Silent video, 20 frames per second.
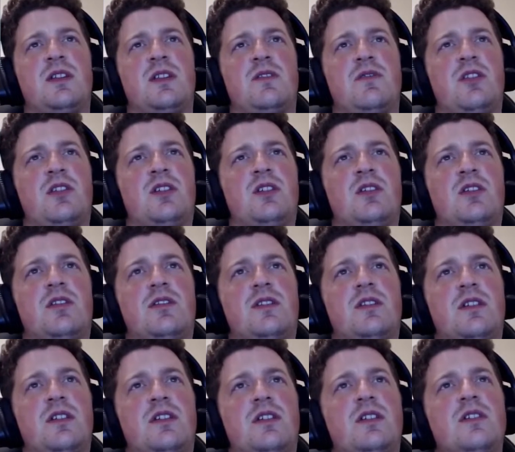they've only got
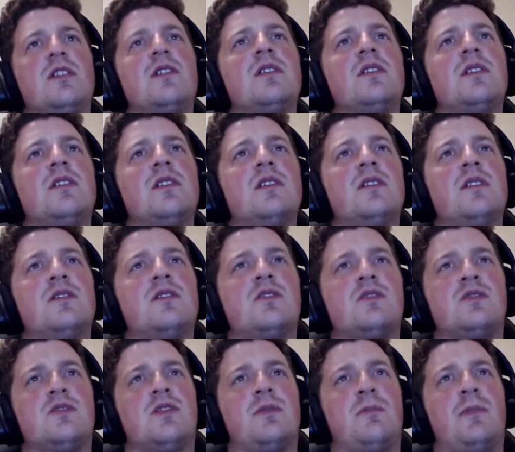the
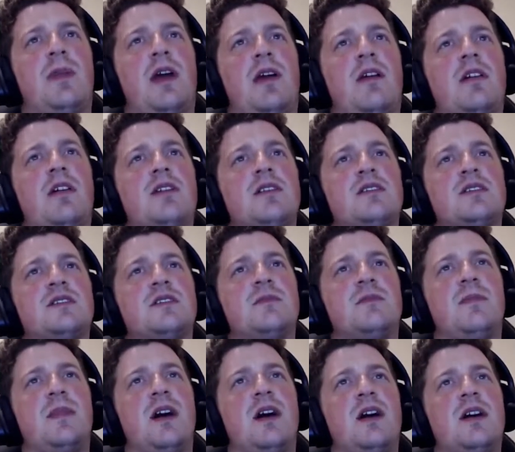sort of barriers to
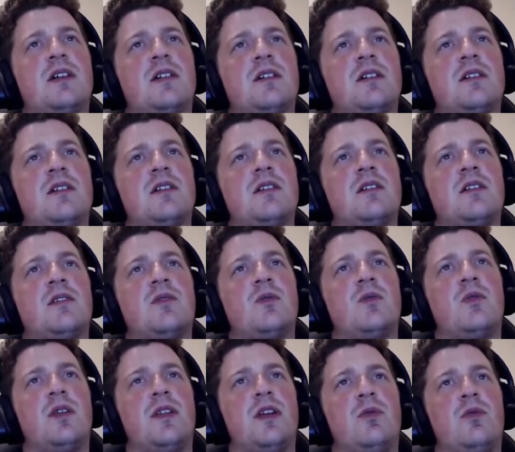mark
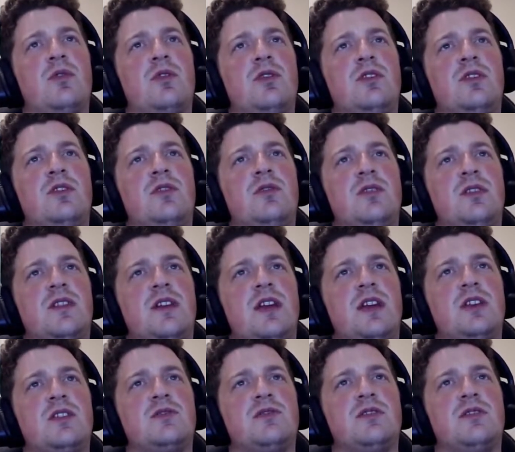where they want you doing that
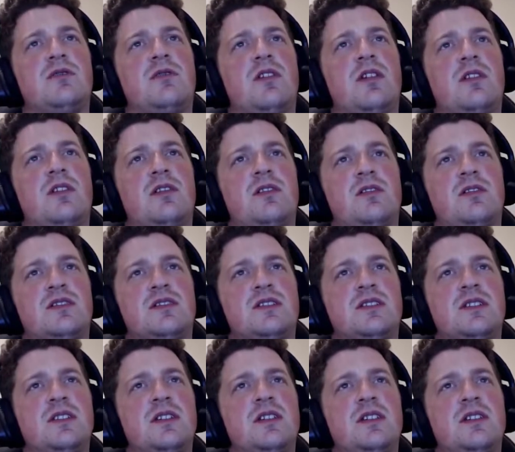entry, right? Because